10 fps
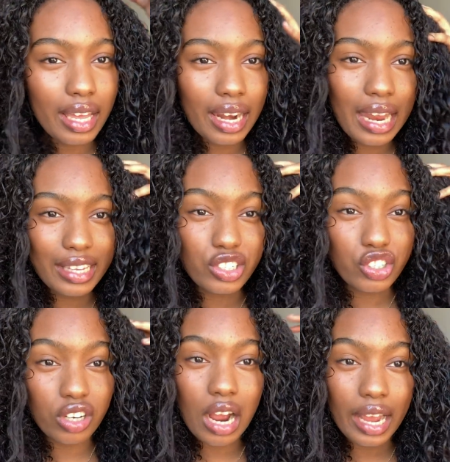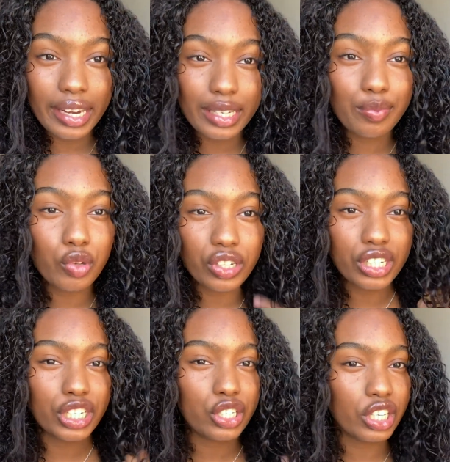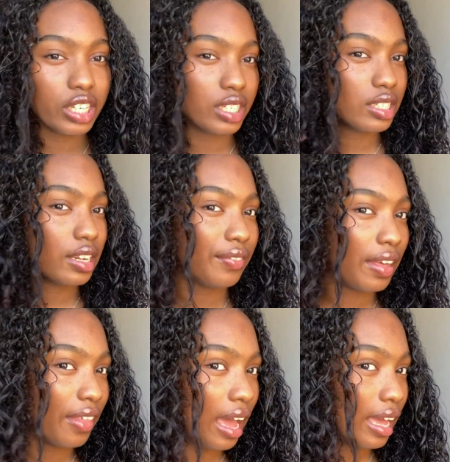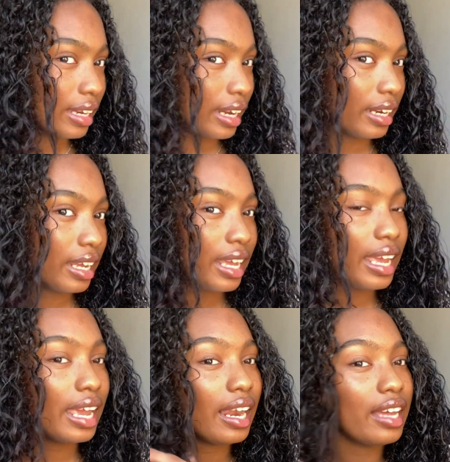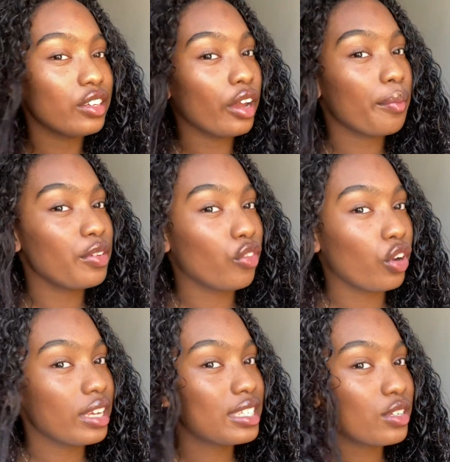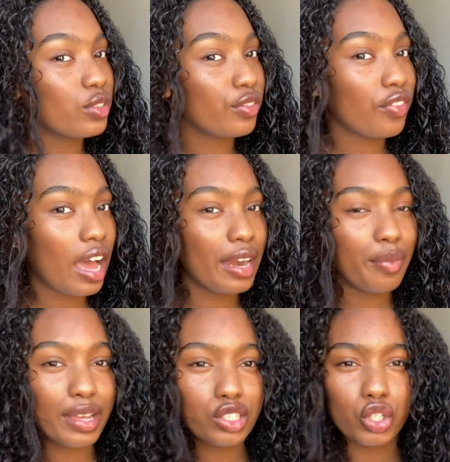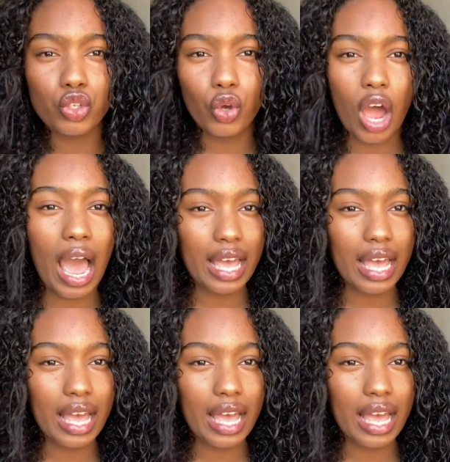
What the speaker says: less dry and it's more conditioned and stuff like that. And then here, like, don't get me wrong, it's still defined, but it's just not